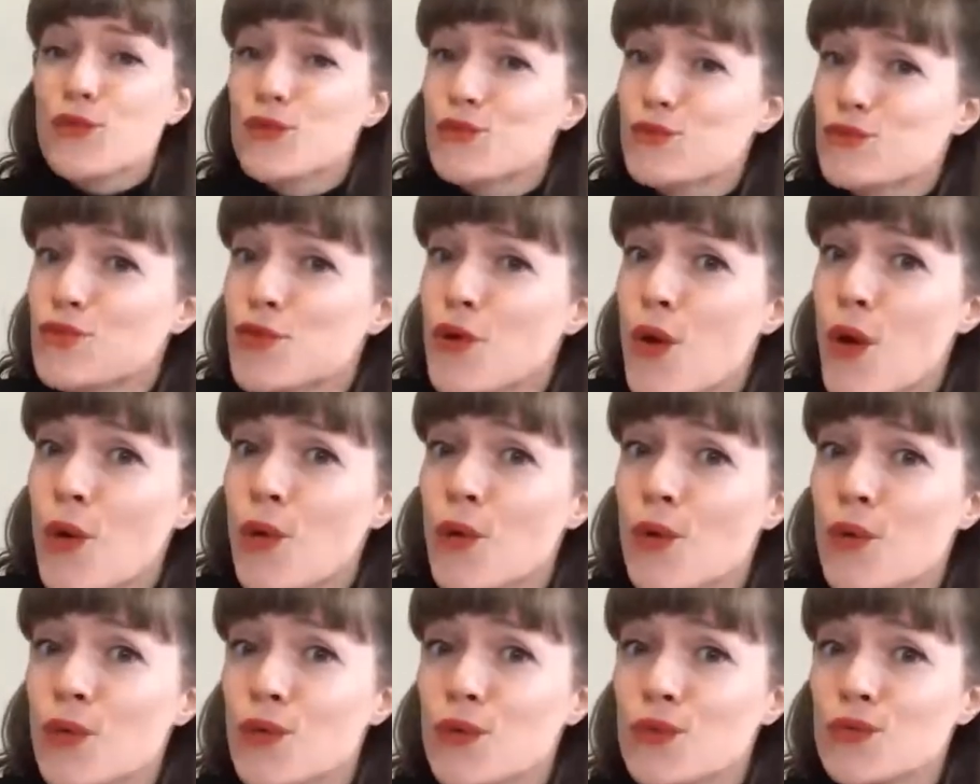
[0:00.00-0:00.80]
Row,
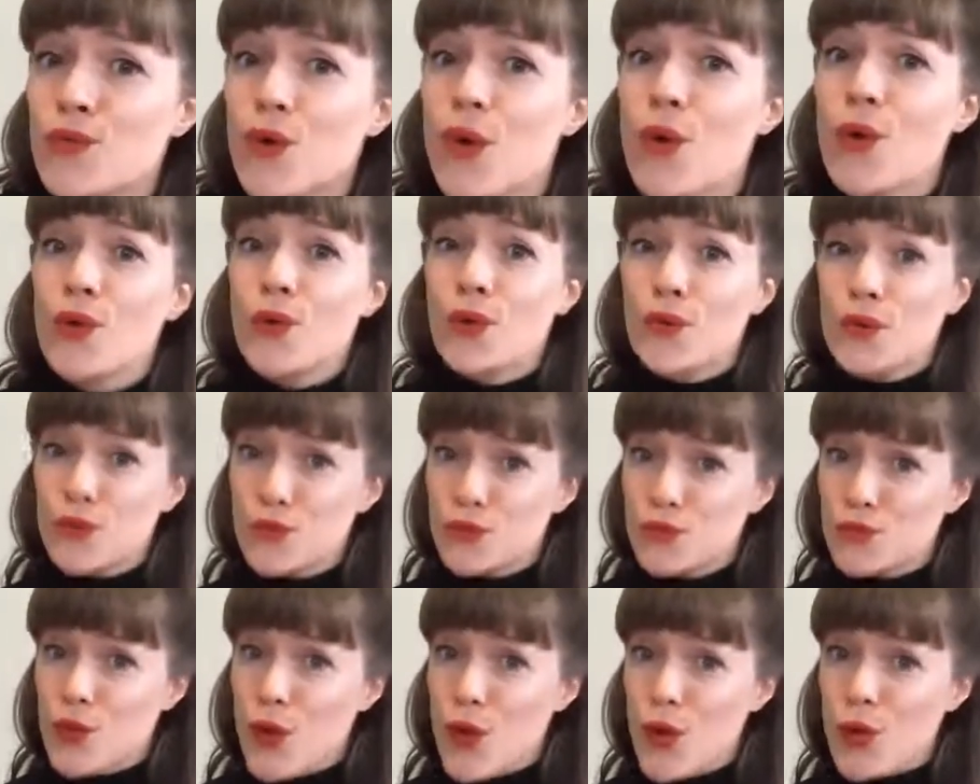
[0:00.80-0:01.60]

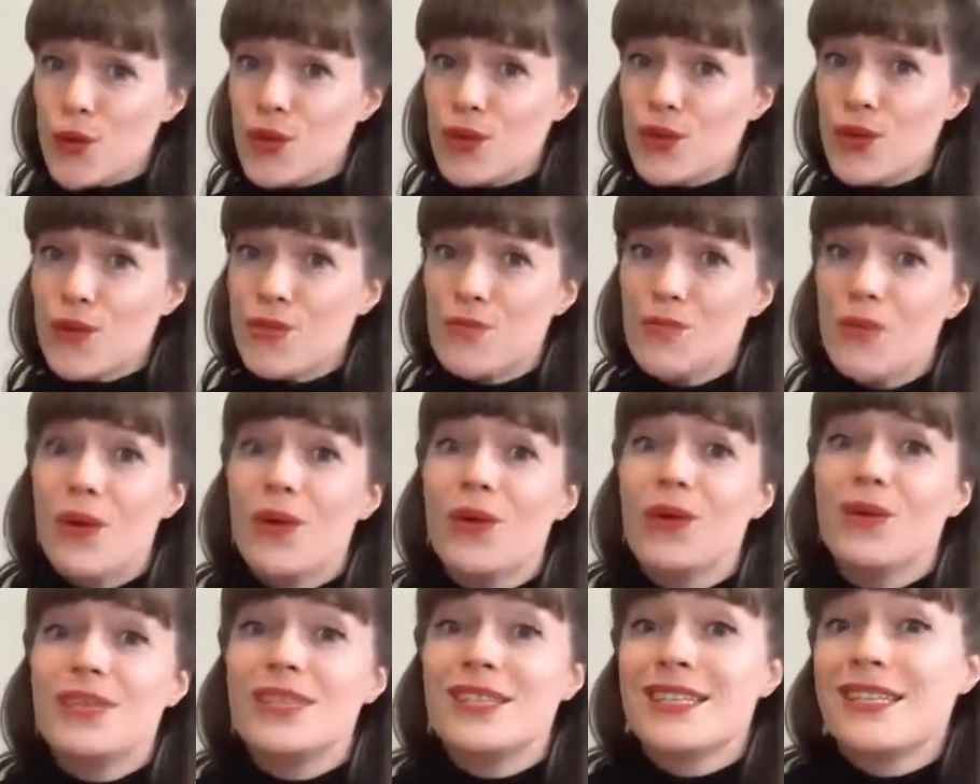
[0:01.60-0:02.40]
row, row your
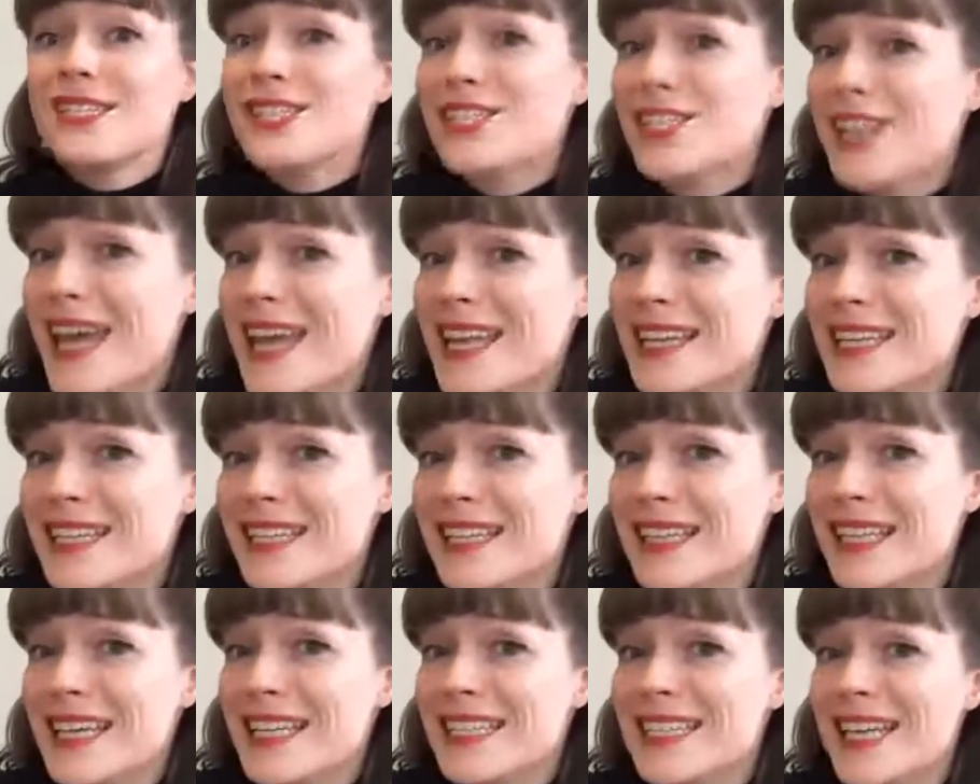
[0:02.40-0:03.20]
boat
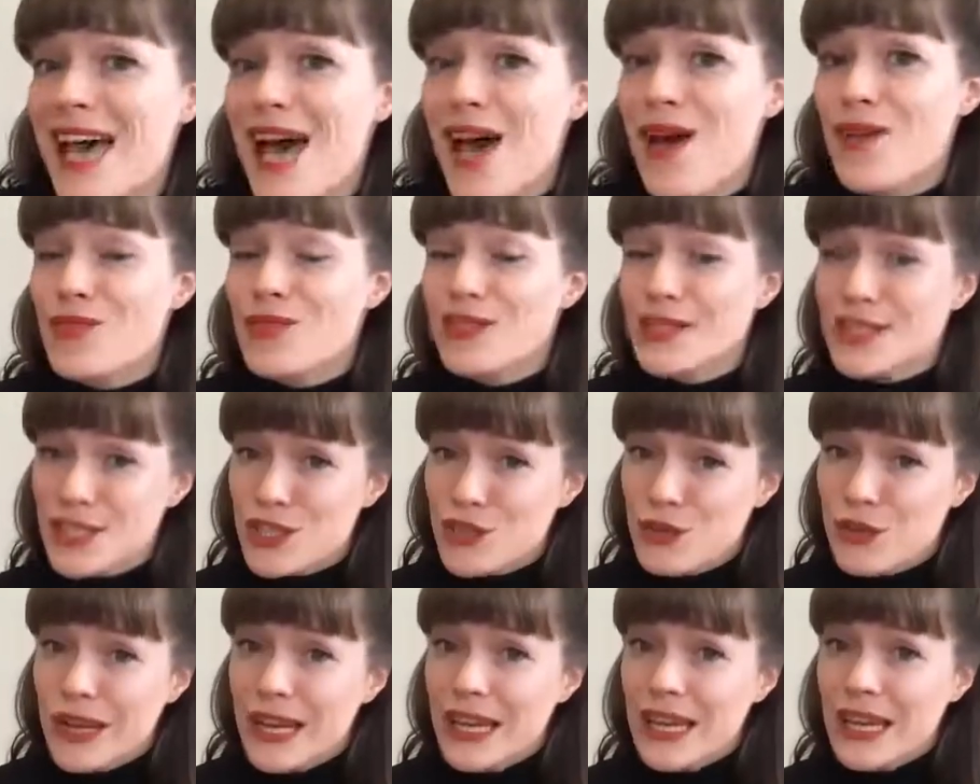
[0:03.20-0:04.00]
gently down the
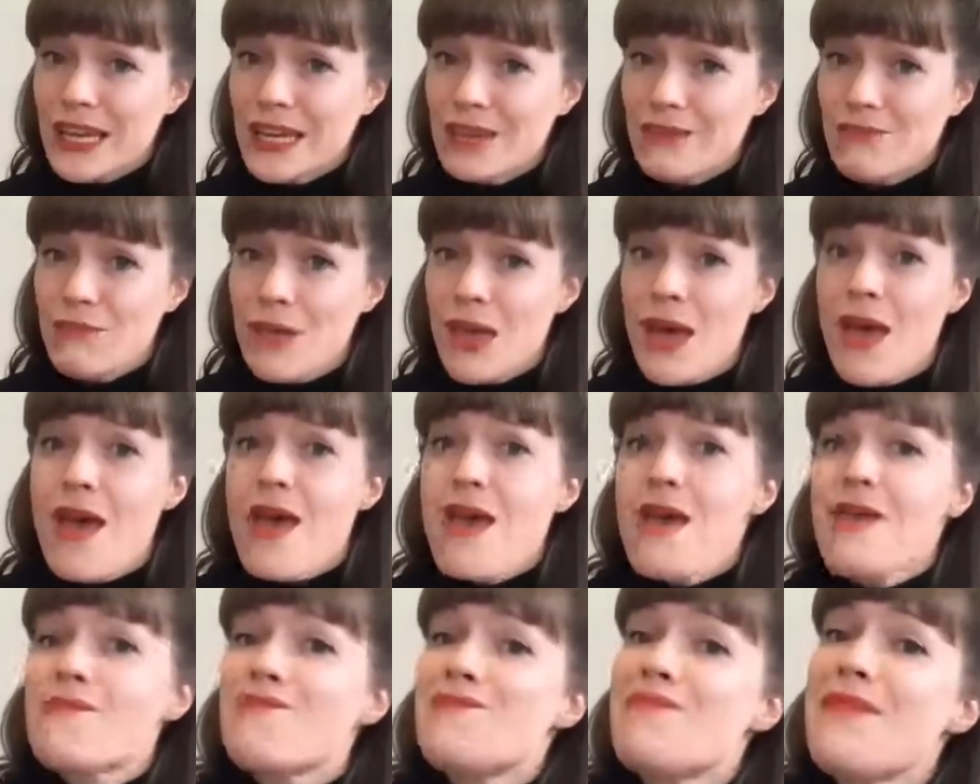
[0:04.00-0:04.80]
stream.
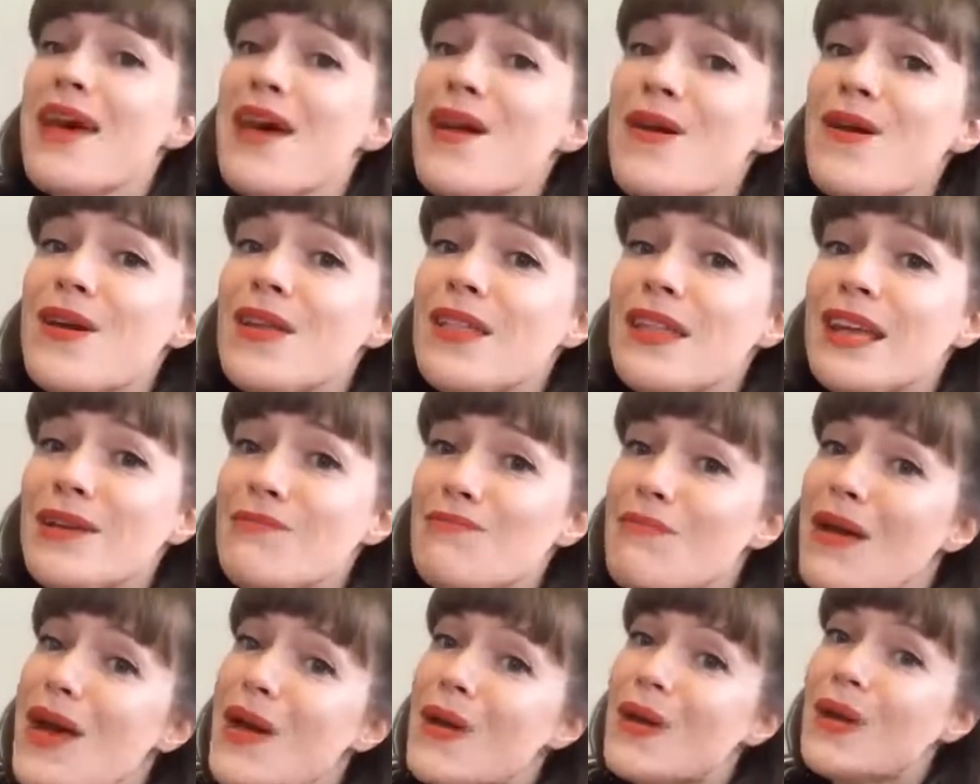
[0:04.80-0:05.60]
Merrily,
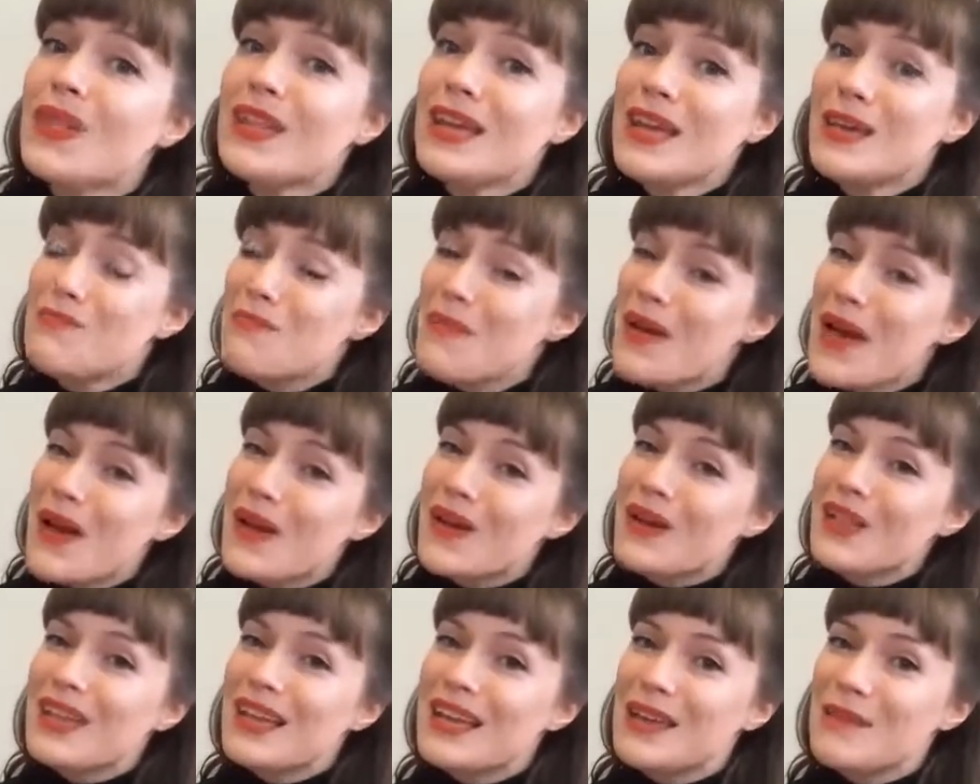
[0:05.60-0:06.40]
merrily,
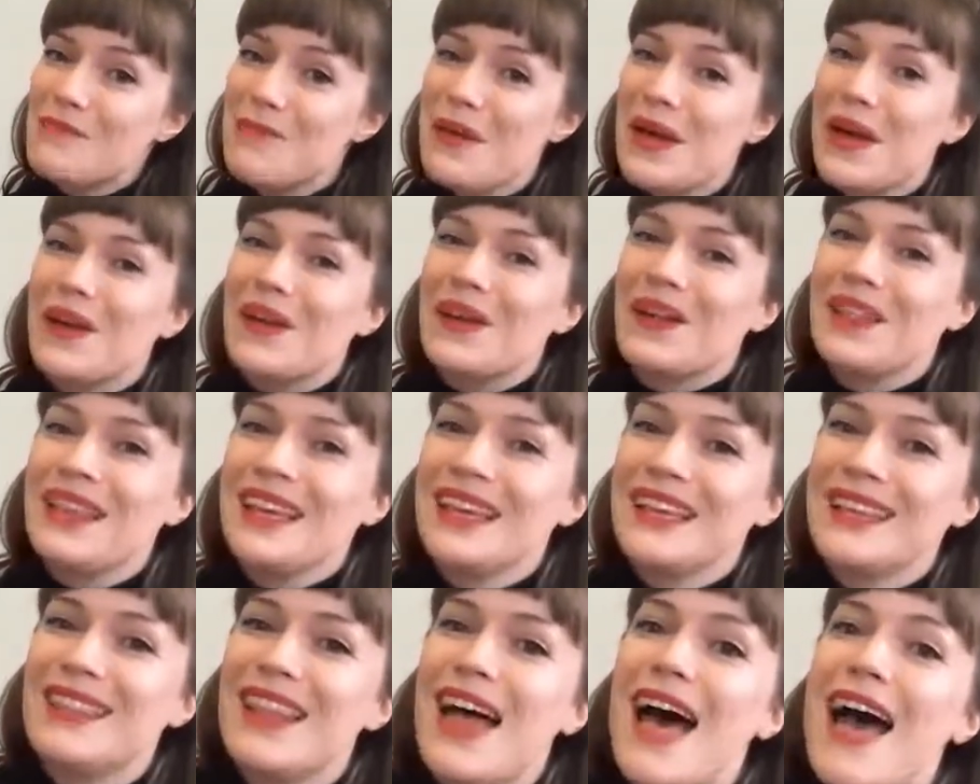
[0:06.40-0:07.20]
merrily,
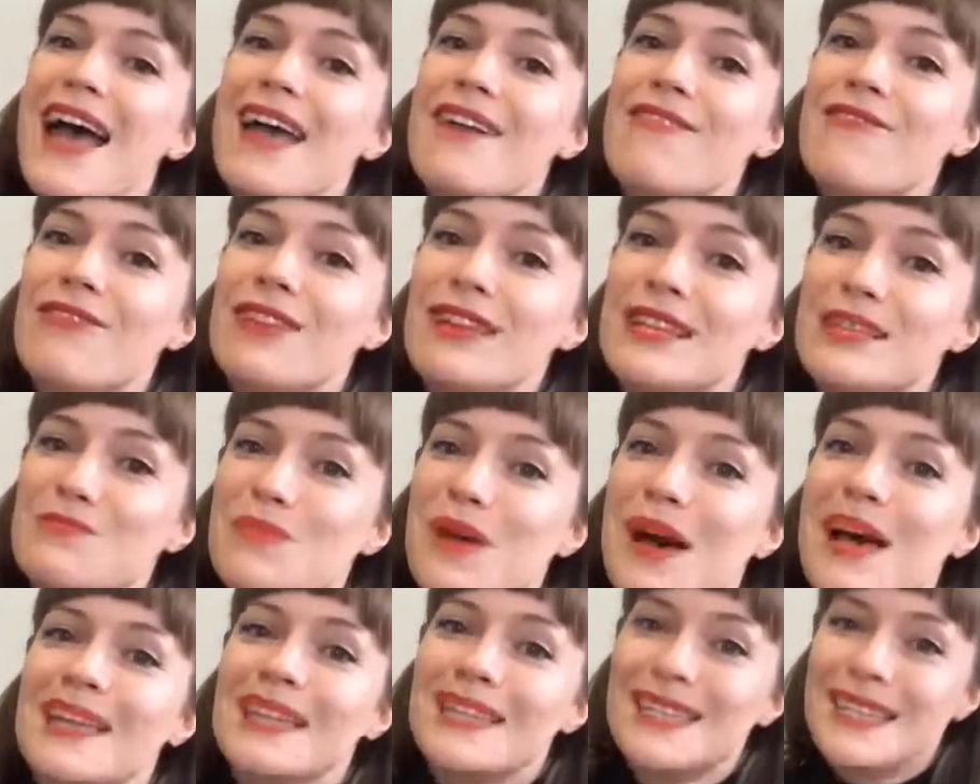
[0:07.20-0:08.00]
merrily, life is
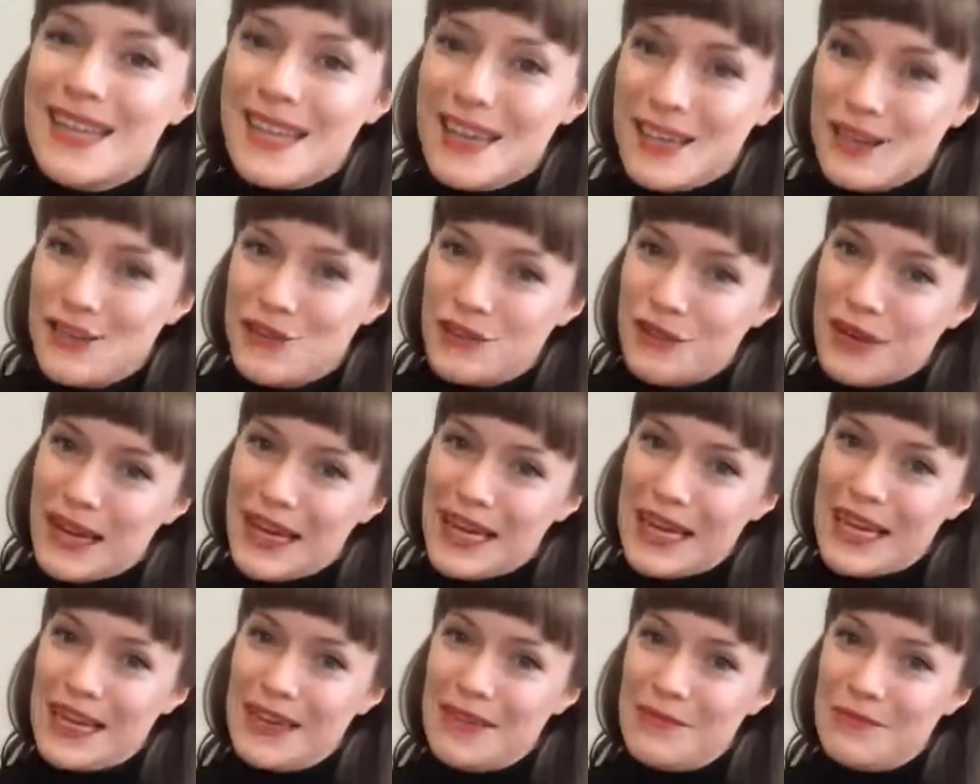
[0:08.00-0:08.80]
but a
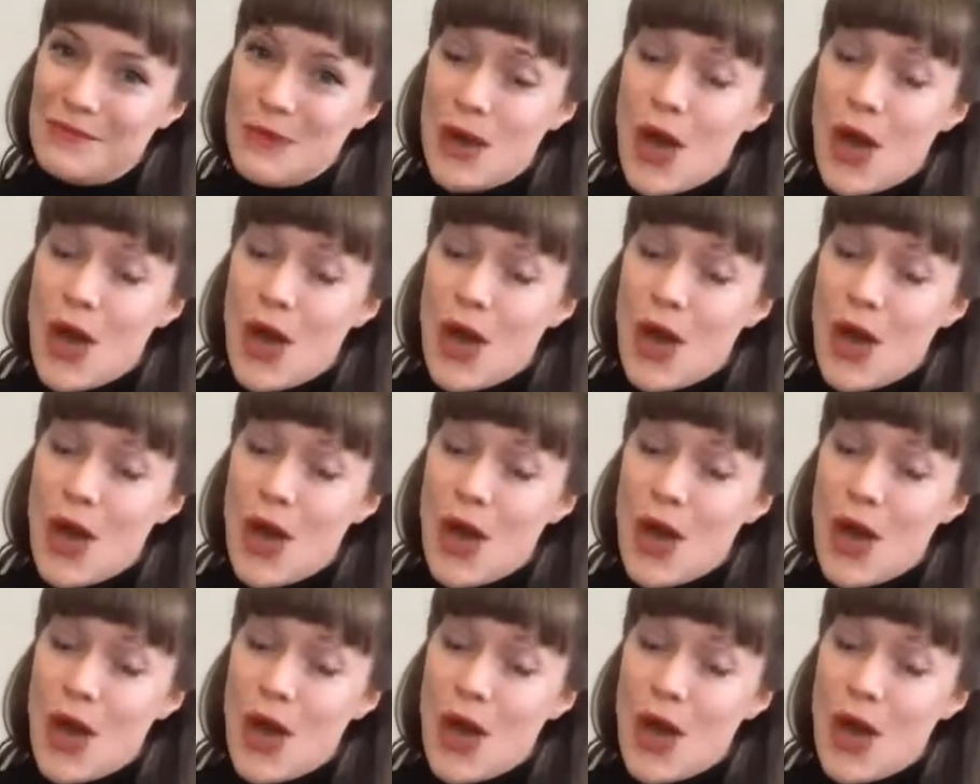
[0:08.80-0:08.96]
dream.